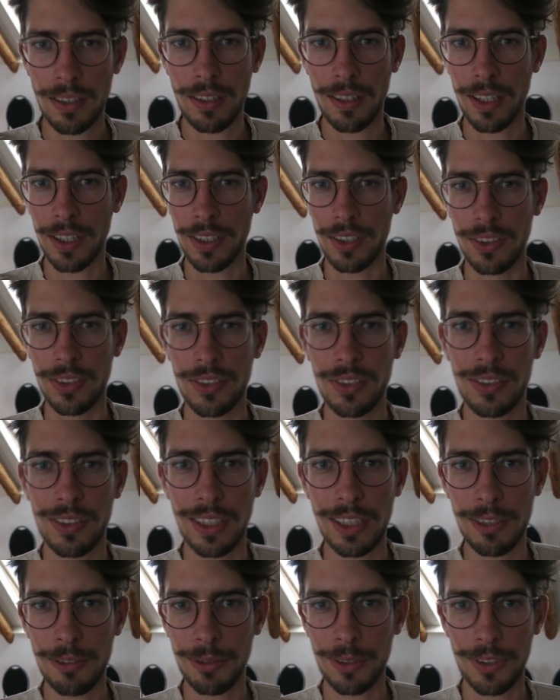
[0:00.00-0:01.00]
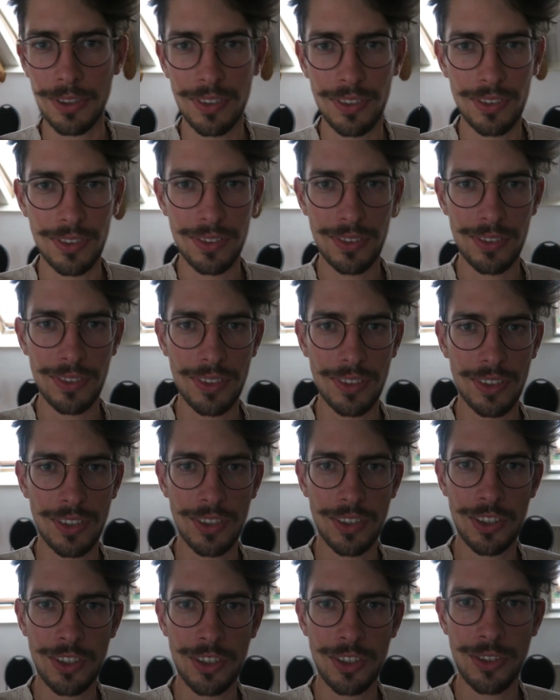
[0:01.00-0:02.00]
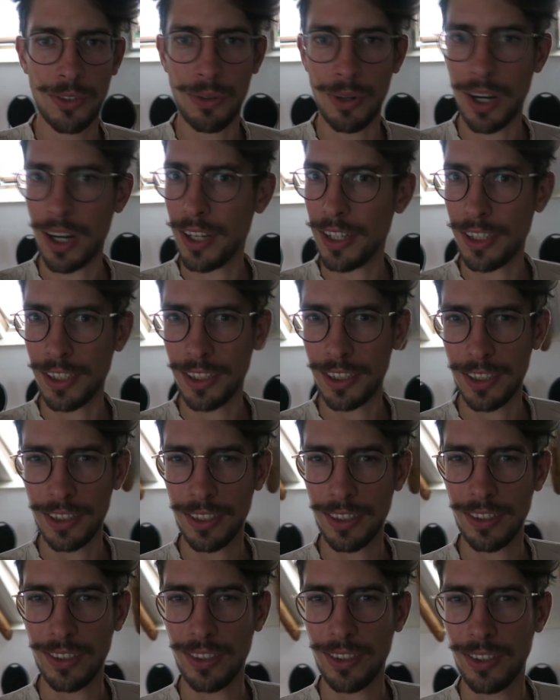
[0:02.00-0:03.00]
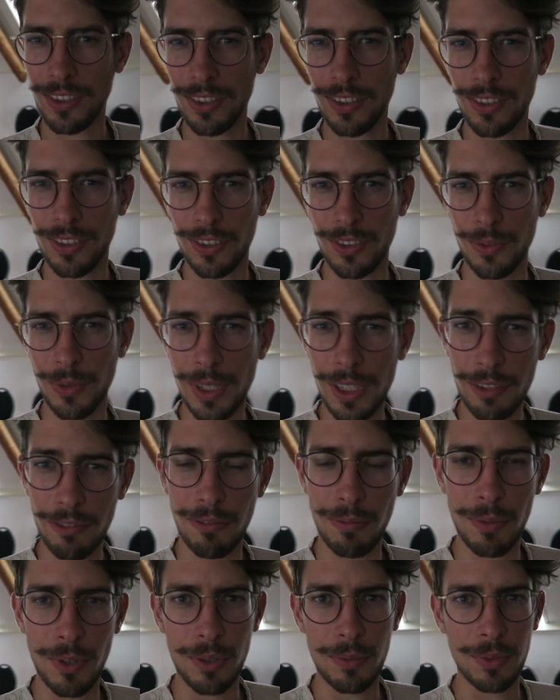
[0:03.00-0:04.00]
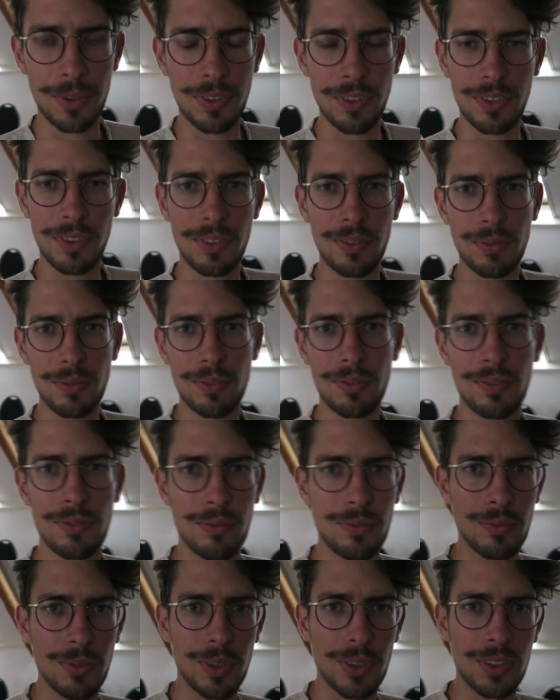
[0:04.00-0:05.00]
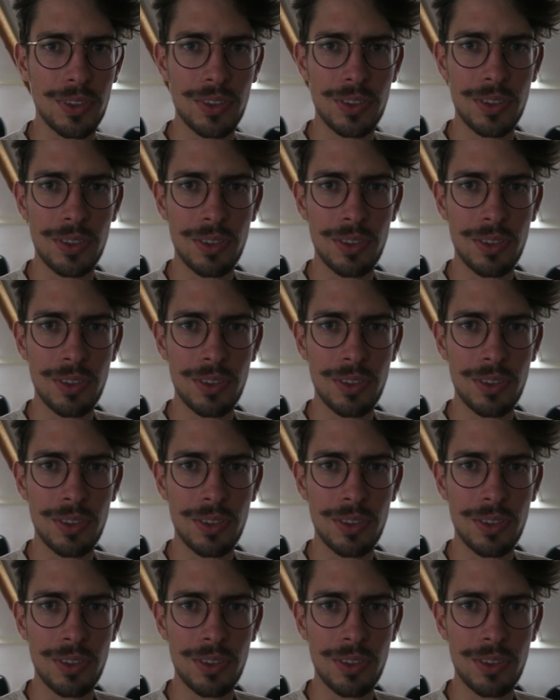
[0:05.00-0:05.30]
like a sacred crying or grief moment was,